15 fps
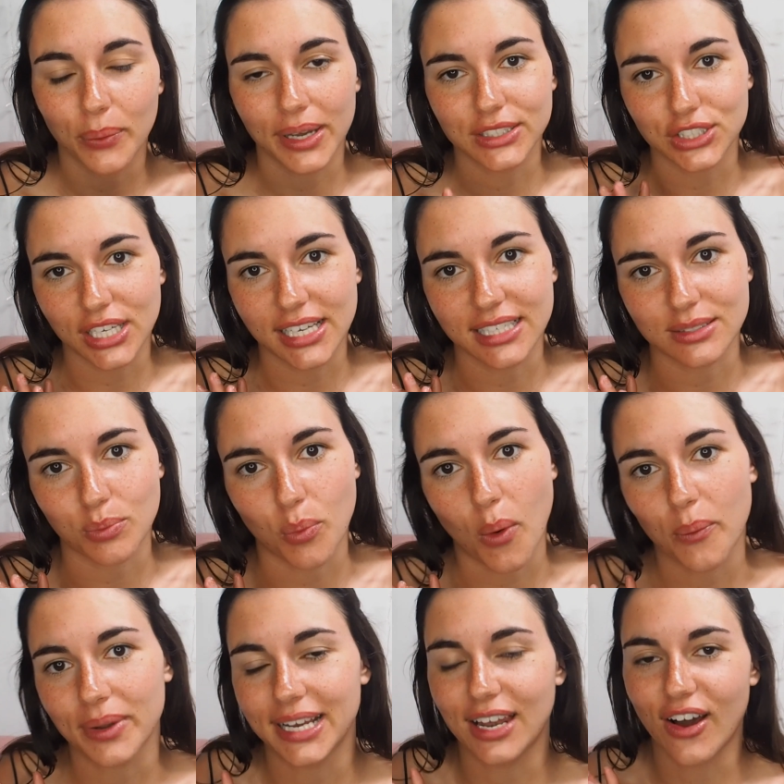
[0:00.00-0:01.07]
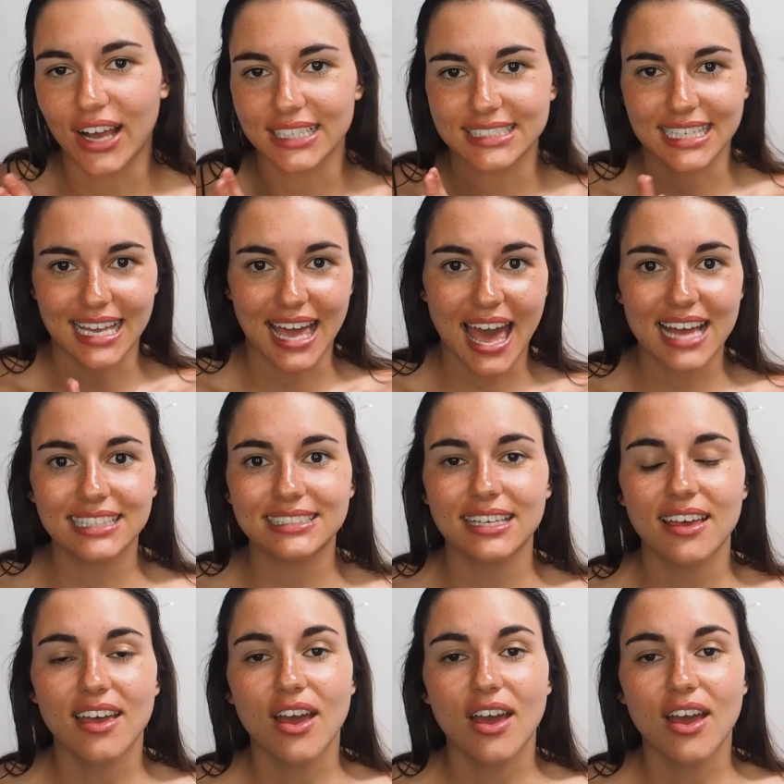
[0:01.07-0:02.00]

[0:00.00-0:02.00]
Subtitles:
which is what we like to get